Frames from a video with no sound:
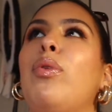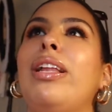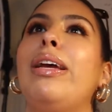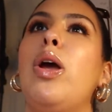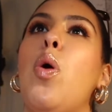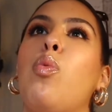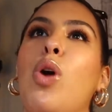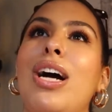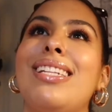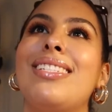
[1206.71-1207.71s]
really
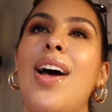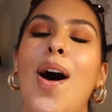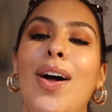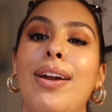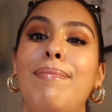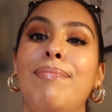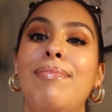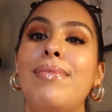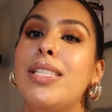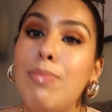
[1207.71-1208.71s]
runs on
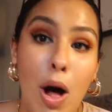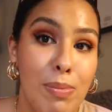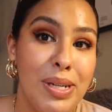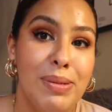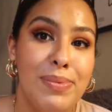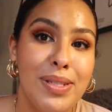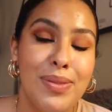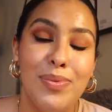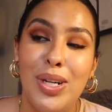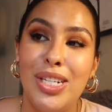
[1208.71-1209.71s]
small boobs,
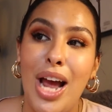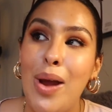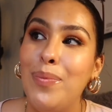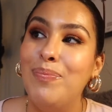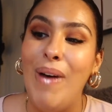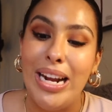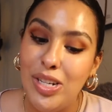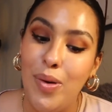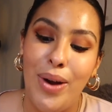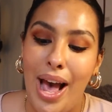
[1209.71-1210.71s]
which I
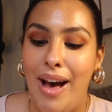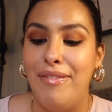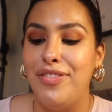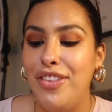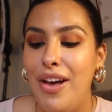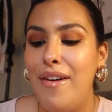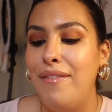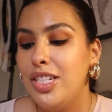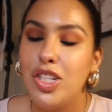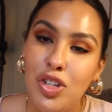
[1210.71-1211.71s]
don't have. So
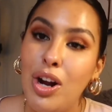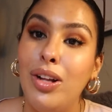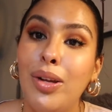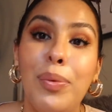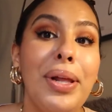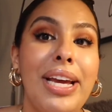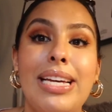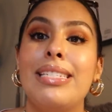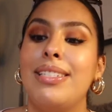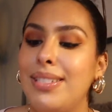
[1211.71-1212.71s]
it's a struggle, it really
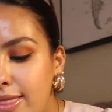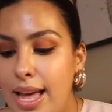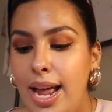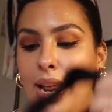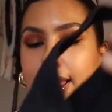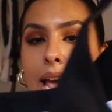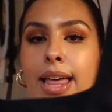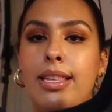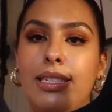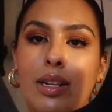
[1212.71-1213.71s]
is. Then they
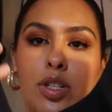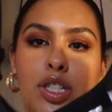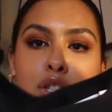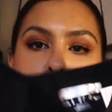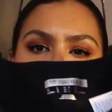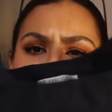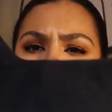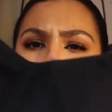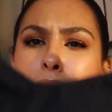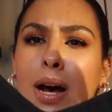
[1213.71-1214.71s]
had this little
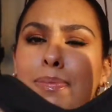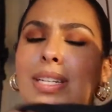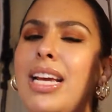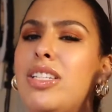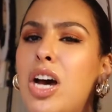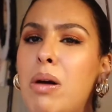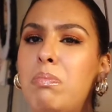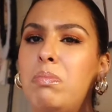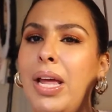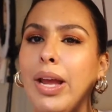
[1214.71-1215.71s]
crop top, tank
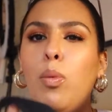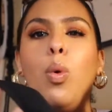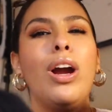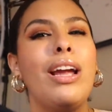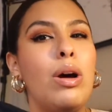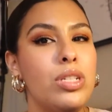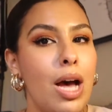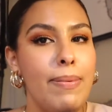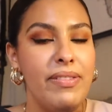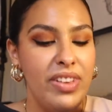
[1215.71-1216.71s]
top, like workout
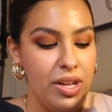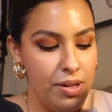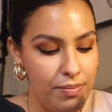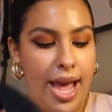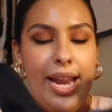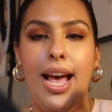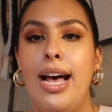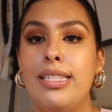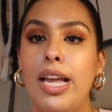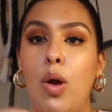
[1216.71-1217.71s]
top, I feel. And it
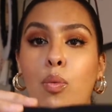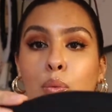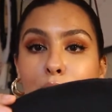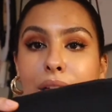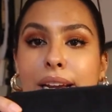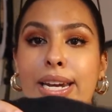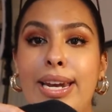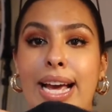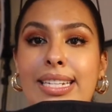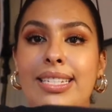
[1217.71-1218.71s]
has like a really
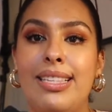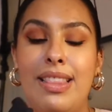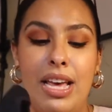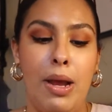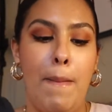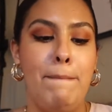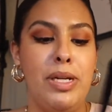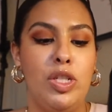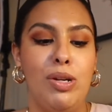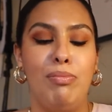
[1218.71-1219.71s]
nice, thick
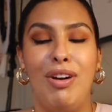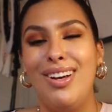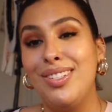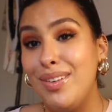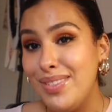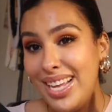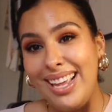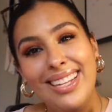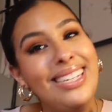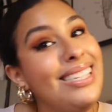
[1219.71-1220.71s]
built-in bra. So I was
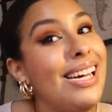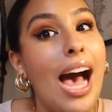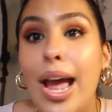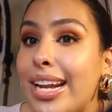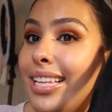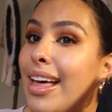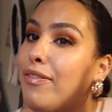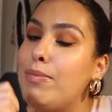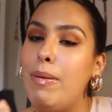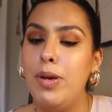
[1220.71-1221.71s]
like, I need that for my